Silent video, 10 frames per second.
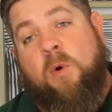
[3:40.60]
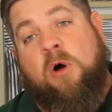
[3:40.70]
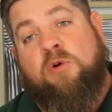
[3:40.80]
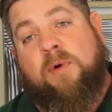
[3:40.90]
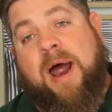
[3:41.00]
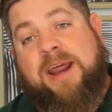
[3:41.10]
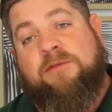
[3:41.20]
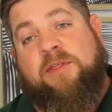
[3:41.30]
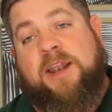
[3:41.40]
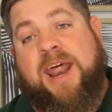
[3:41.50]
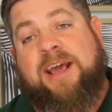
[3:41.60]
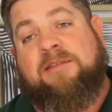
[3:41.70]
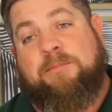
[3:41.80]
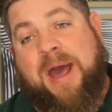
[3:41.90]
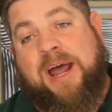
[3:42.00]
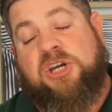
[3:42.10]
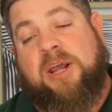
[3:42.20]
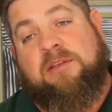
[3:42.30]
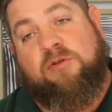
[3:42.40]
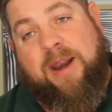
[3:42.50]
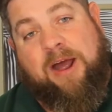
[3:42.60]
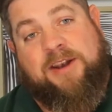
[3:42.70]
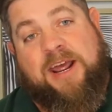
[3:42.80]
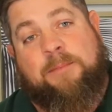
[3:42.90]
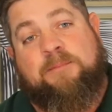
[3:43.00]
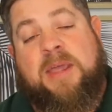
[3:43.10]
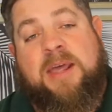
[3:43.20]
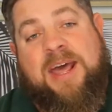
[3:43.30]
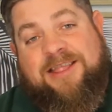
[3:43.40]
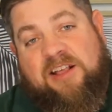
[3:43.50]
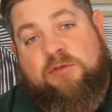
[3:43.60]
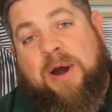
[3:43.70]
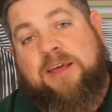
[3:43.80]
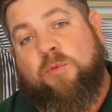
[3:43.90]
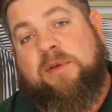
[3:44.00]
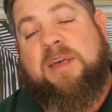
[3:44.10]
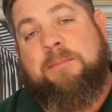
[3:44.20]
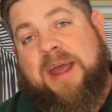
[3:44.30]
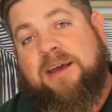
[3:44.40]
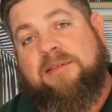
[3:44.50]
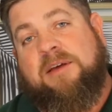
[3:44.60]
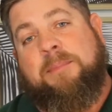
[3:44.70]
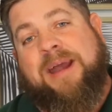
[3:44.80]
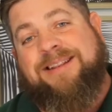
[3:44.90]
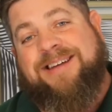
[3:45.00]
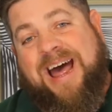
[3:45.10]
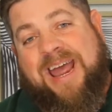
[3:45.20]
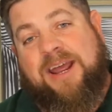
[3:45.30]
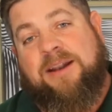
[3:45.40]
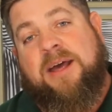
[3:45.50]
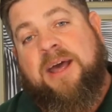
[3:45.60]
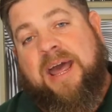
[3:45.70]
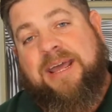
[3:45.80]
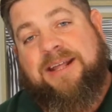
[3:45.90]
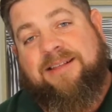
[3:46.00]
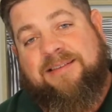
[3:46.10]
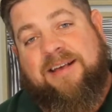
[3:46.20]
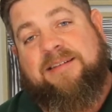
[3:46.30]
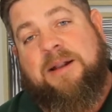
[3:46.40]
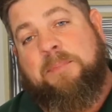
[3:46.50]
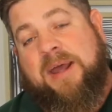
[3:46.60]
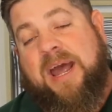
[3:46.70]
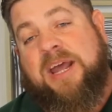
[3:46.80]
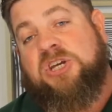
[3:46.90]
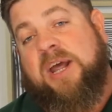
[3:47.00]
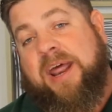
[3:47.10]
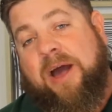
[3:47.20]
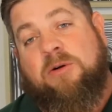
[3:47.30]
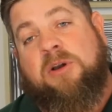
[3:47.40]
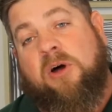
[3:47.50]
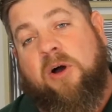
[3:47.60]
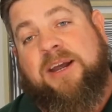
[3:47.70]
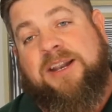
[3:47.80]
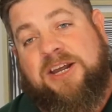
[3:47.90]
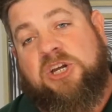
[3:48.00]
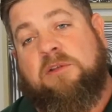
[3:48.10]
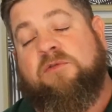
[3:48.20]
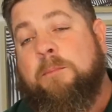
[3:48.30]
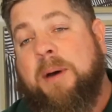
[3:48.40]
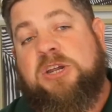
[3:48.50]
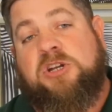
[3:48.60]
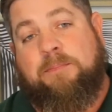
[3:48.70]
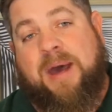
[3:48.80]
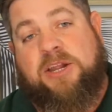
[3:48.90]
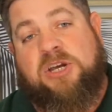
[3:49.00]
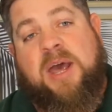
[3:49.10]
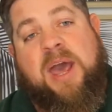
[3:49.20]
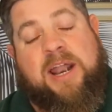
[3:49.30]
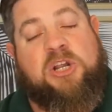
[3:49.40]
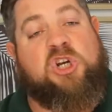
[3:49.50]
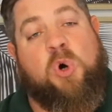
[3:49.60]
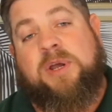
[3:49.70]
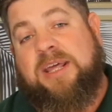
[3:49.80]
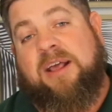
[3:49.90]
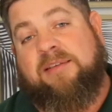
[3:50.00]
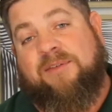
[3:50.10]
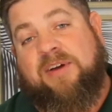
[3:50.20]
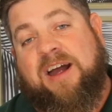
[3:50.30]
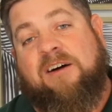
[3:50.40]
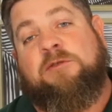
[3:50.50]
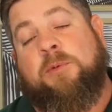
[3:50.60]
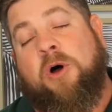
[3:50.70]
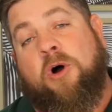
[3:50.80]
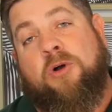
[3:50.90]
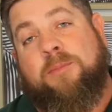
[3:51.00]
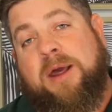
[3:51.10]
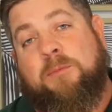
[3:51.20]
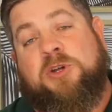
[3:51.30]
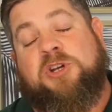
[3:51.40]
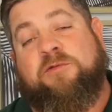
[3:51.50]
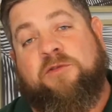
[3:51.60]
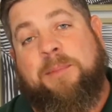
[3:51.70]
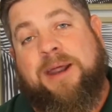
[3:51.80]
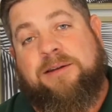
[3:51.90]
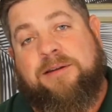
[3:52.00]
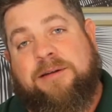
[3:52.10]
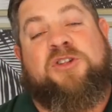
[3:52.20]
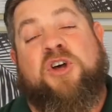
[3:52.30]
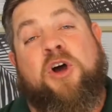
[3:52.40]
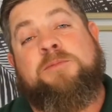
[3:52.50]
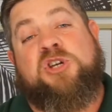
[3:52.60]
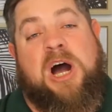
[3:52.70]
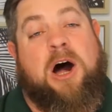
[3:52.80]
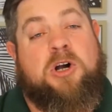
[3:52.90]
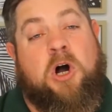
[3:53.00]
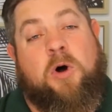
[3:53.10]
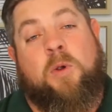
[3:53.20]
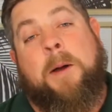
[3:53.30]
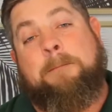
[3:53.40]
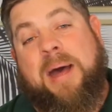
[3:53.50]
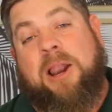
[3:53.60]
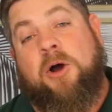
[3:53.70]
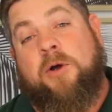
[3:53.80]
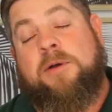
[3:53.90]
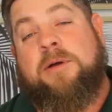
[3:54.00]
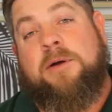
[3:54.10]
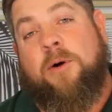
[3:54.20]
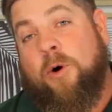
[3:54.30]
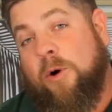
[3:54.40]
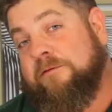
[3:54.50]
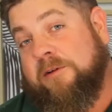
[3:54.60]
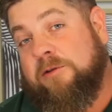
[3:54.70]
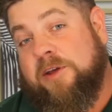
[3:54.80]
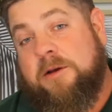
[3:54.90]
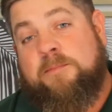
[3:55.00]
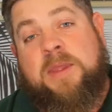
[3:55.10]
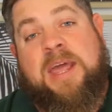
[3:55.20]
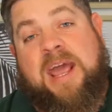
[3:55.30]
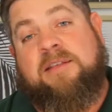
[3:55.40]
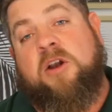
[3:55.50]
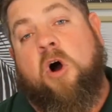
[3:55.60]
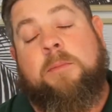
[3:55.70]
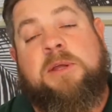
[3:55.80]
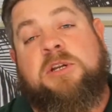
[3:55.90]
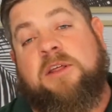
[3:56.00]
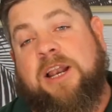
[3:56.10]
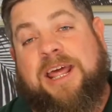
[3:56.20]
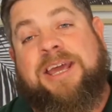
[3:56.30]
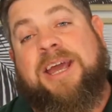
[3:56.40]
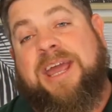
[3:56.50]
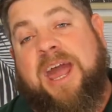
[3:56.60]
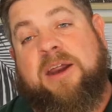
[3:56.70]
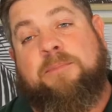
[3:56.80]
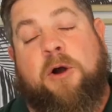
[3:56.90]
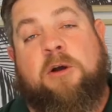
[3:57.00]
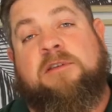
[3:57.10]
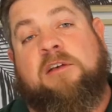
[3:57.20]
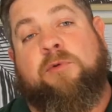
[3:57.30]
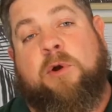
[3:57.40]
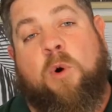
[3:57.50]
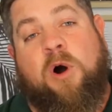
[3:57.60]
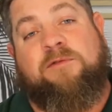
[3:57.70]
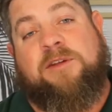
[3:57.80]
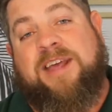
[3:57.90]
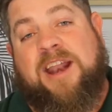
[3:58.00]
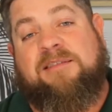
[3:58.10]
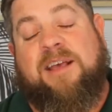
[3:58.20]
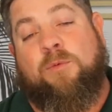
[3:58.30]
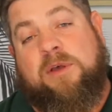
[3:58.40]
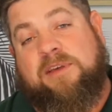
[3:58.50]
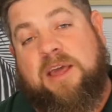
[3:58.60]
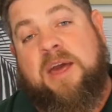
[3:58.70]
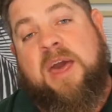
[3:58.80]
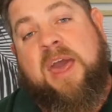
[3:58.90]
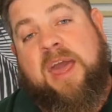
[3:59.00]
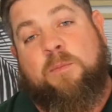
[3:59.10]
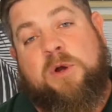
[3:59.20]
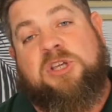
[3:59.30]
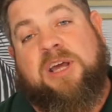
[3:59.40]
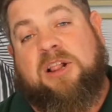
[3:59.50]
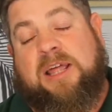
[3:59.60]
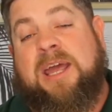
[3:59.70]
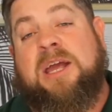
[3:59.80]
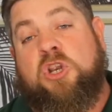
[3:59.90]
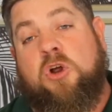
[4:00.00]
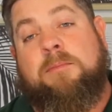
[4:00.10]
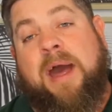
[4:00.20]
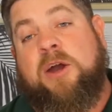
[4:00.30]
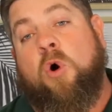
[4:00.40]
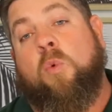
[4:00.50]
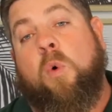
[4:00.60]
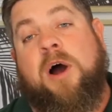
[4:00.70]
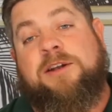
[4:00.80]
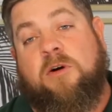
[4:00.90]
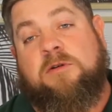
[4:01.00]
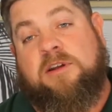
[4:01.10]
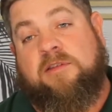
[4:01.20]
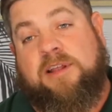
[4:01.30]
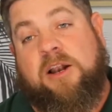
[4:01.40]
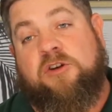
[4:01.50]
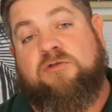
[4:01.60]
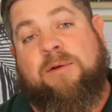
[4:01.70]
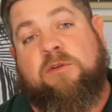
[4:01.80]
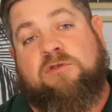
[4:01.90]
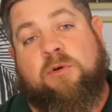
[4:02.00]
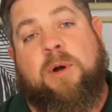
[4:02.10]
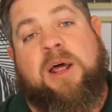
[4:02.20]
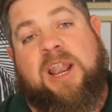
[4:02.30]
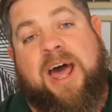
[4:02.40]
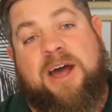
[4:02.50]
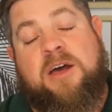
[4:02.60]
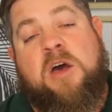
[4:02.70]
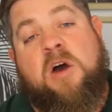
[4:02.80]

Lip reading: while grain for the next mash is ground in. This way, the whiskey makers can maintain a consistent pH and alkaline conditions from batch to batch and ensure yeast have a comfortable home in which to ferment. The term charcoal mellowed or filtered is an homage to the Lincoln County process required for Tennessee whiskey, in which the clear new make or white dog distillate travels through a layer